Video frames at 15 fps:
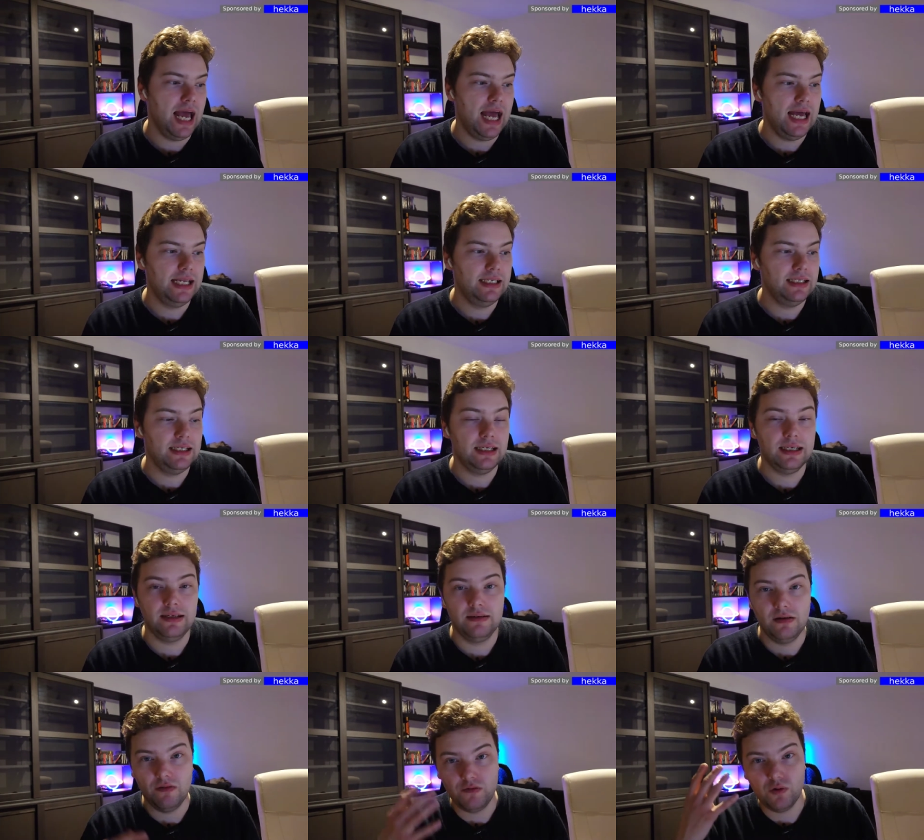And
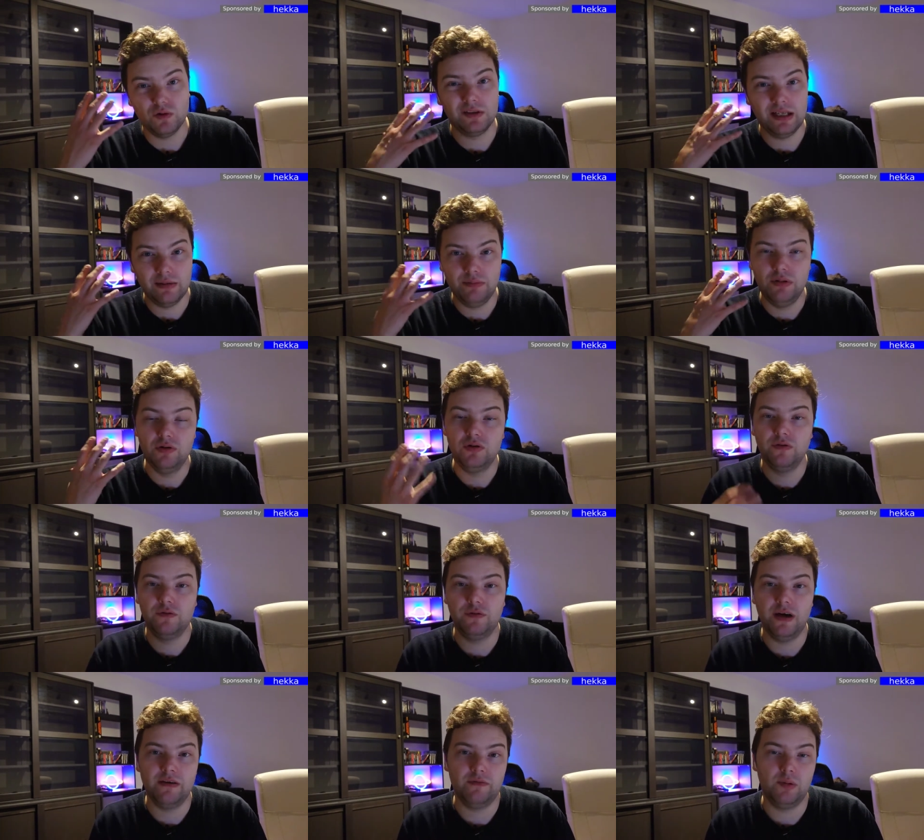of course, they're Bluetooth
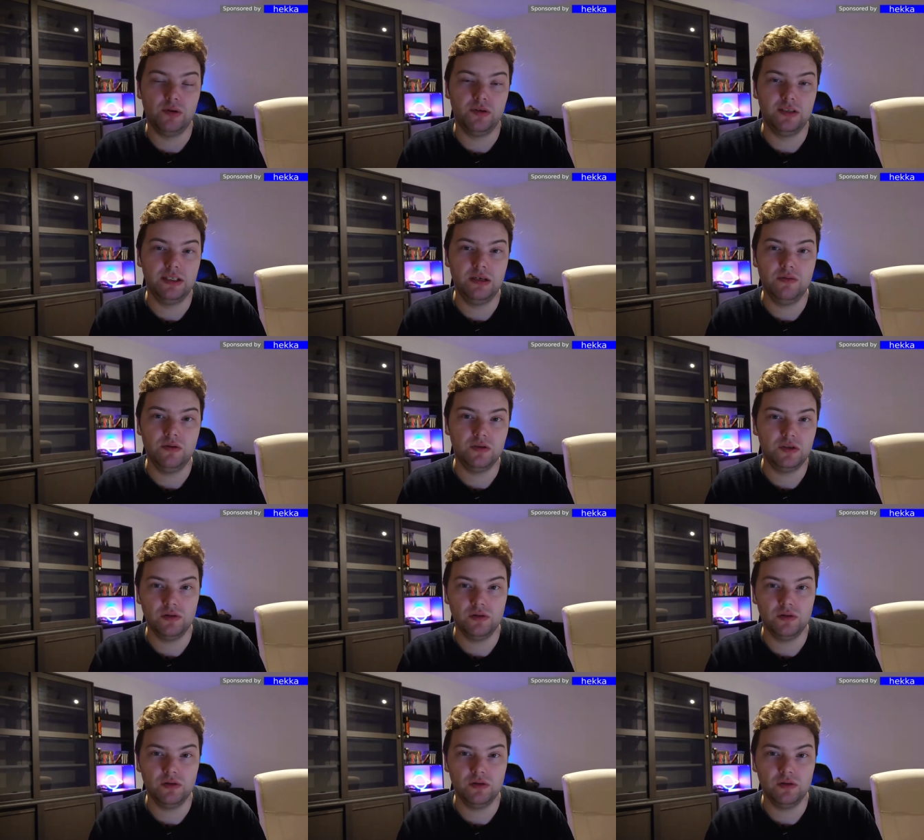five point oh,